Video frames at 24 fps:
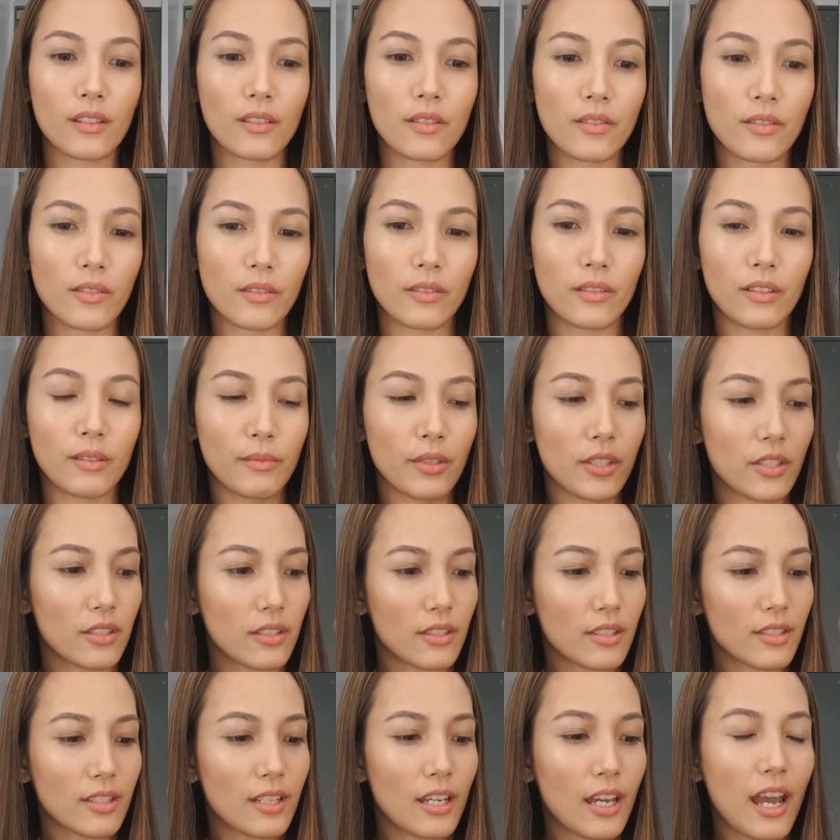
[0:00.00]
So let me
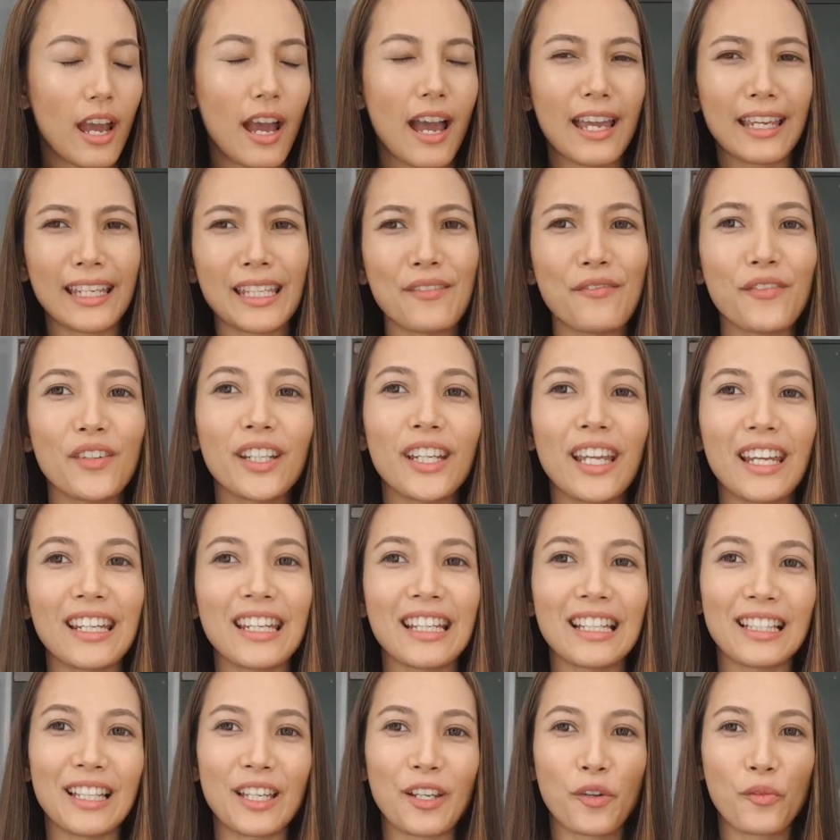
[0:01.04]
just, I keep
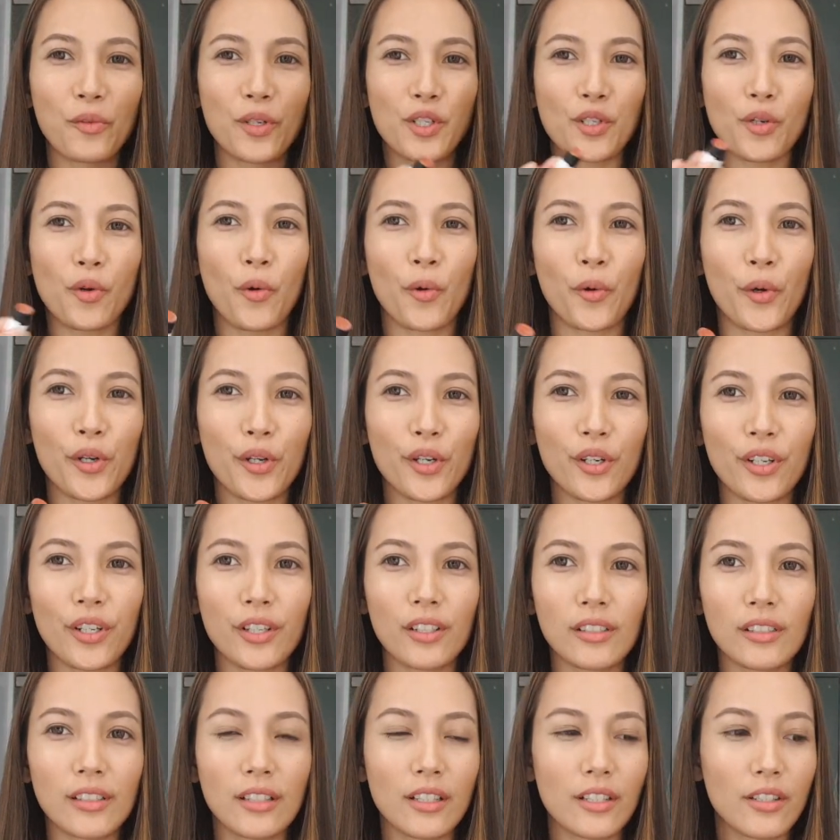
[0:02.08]
forgetting like which
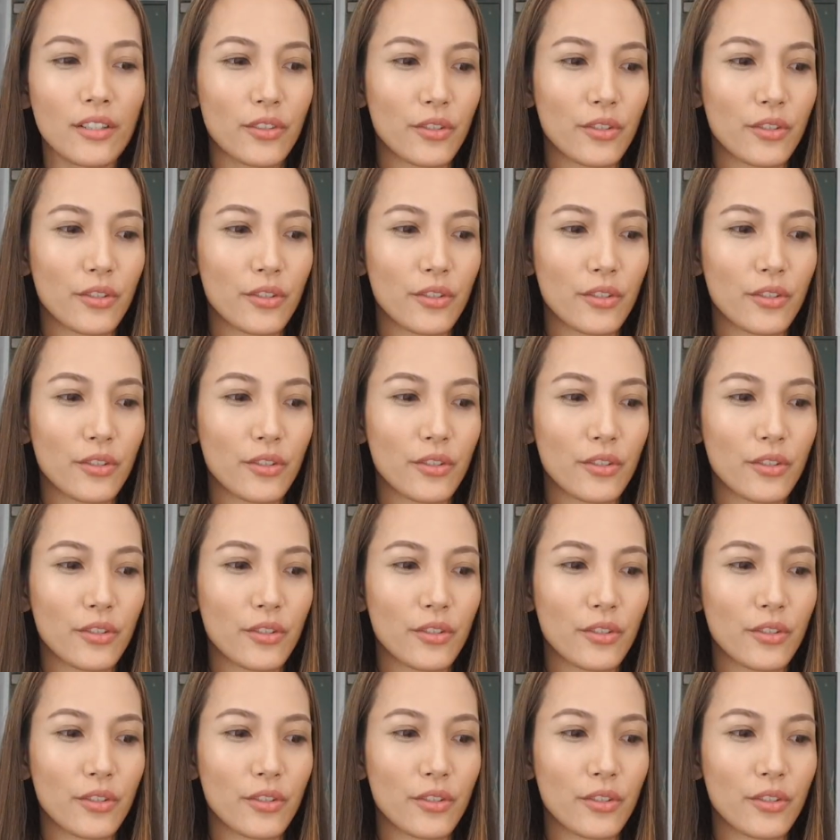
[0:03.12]
order